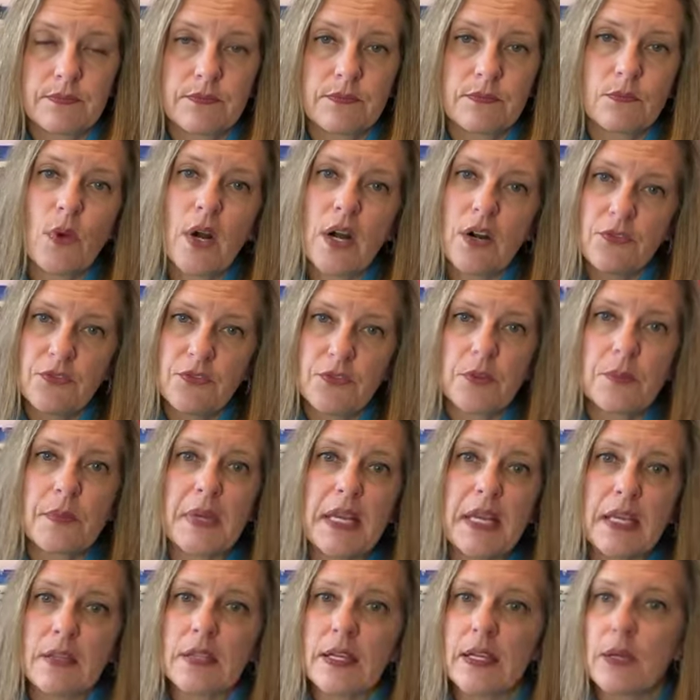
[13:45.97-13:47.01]
Well, for
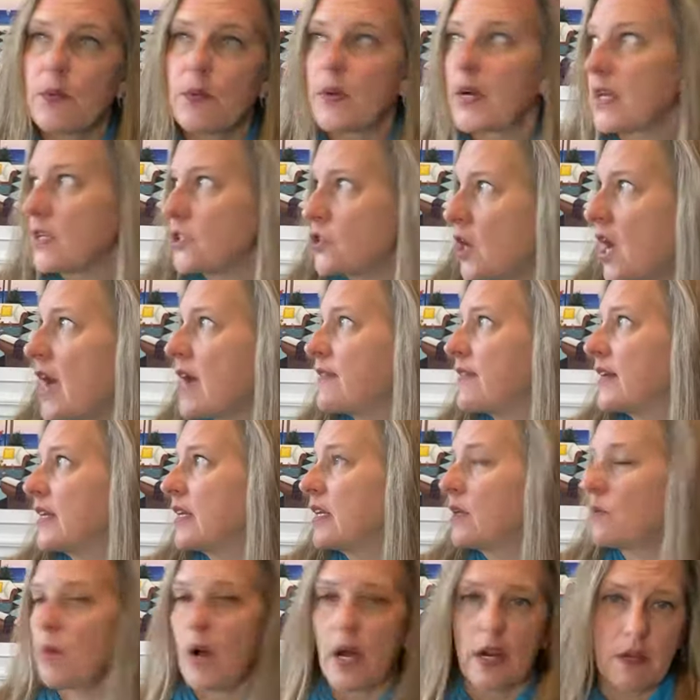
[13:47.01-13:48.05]
me, like when I drive, I need
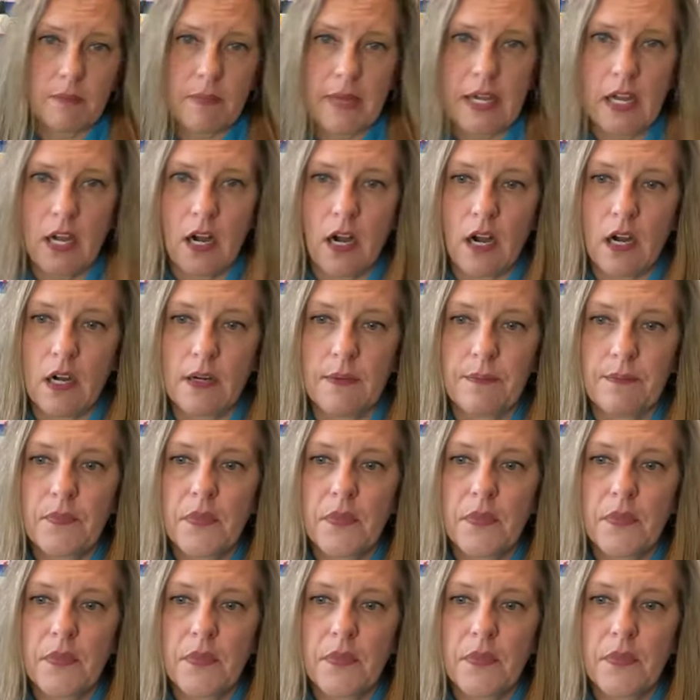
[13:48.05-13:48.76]
water in my car.